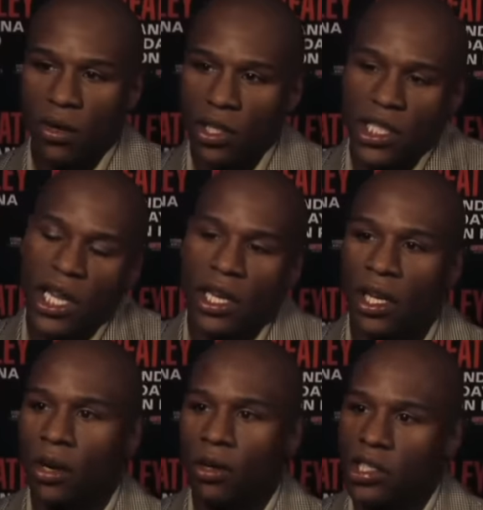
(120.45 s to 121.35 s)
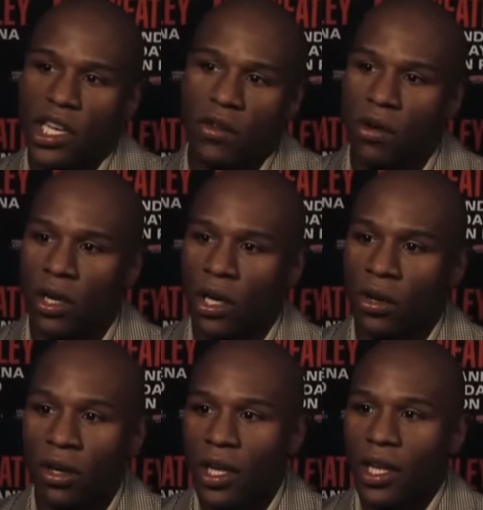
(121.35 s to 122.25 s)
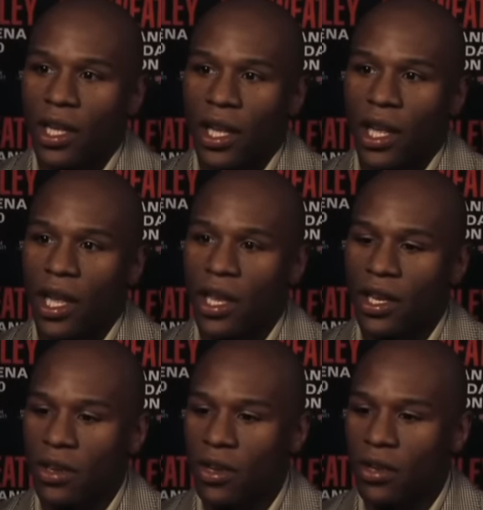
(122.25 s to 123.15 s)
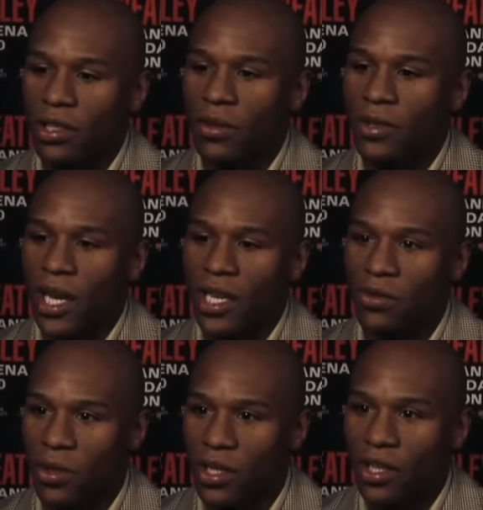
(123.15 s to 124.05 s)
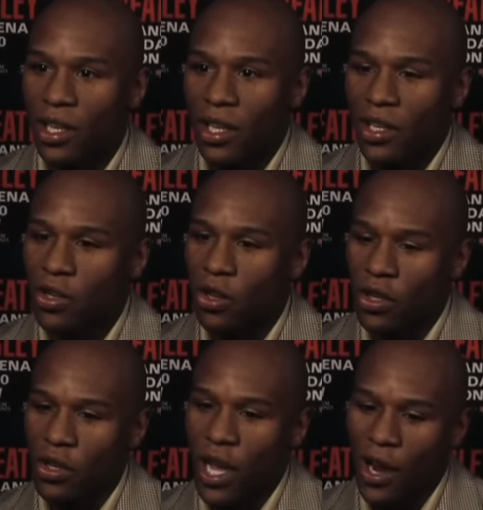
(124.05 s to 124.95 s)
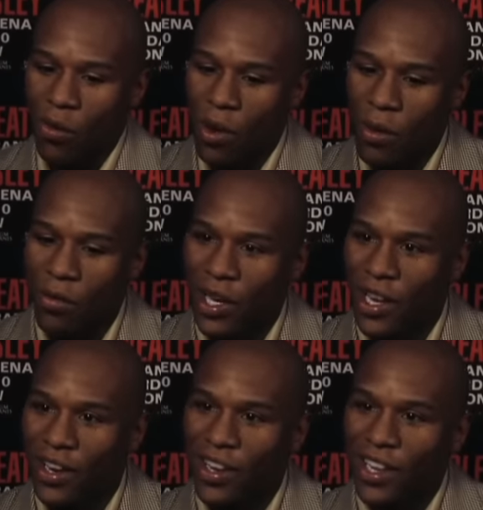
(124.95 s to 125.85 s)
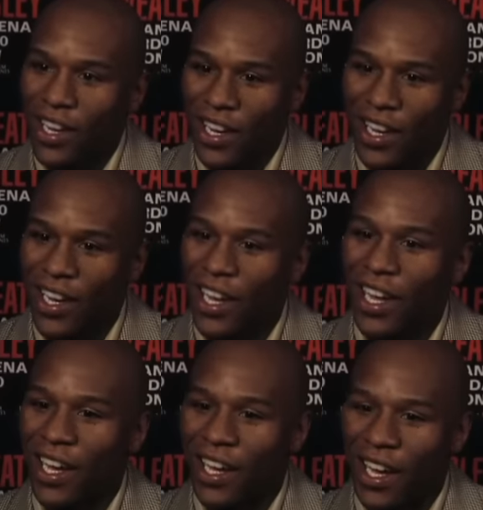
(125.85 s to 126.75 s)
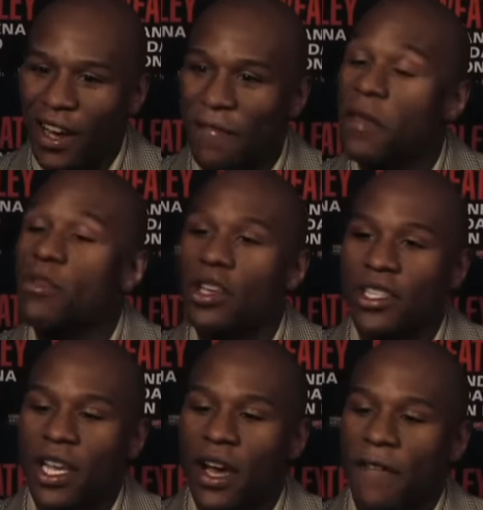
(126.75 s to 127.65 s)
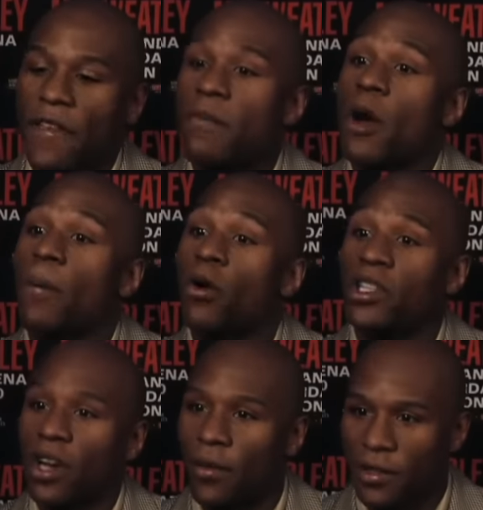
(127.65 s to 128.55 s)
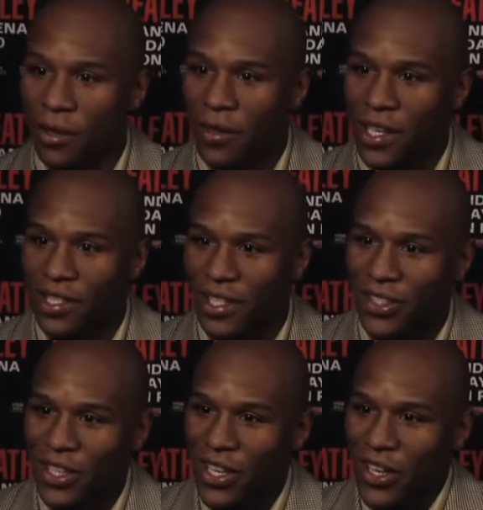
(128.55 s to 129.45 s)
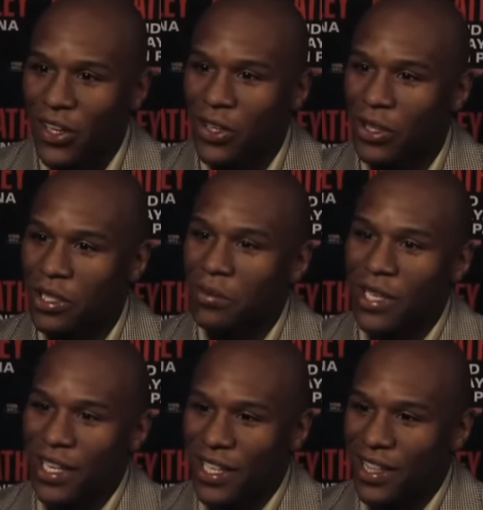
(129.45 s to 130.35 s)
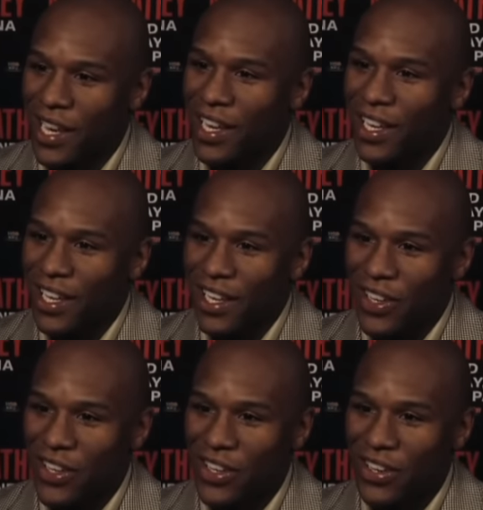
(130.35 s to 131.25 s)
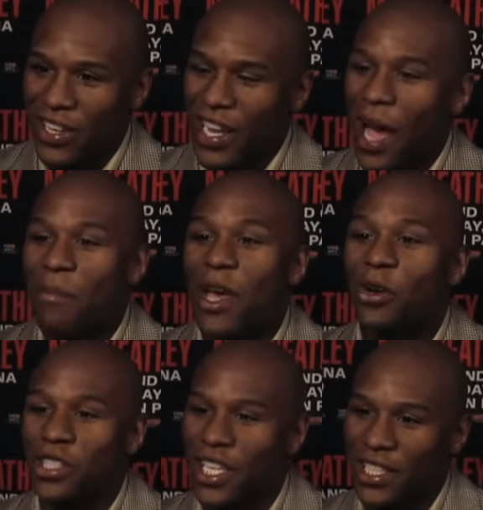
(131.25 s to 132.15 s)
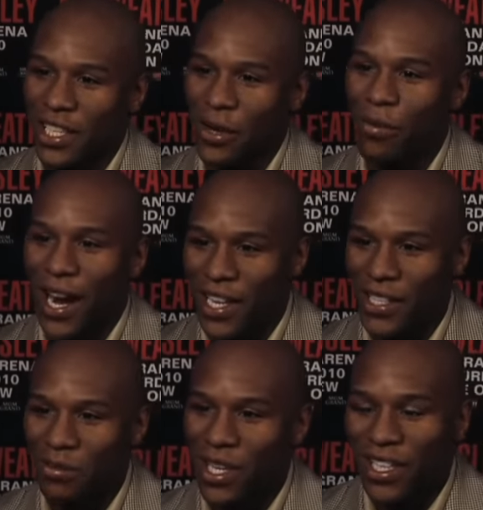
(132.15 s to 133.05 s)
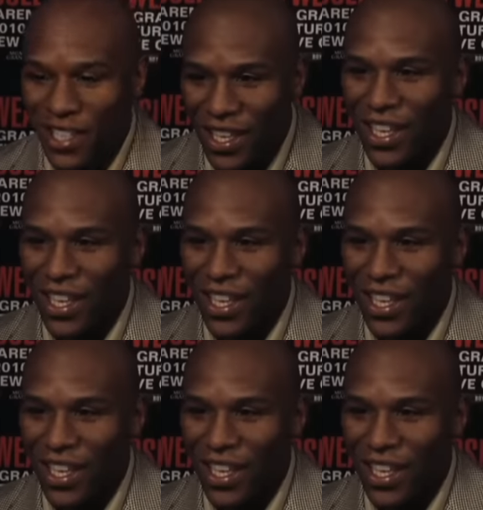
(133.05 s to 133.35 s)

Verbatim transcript: told her she had to go. She didn't want to go. And you know, sometimes when you know you got women when they're Uh, a female police officer, for instance, you know, sometimes they think, you know, they got male genes in their bodies, but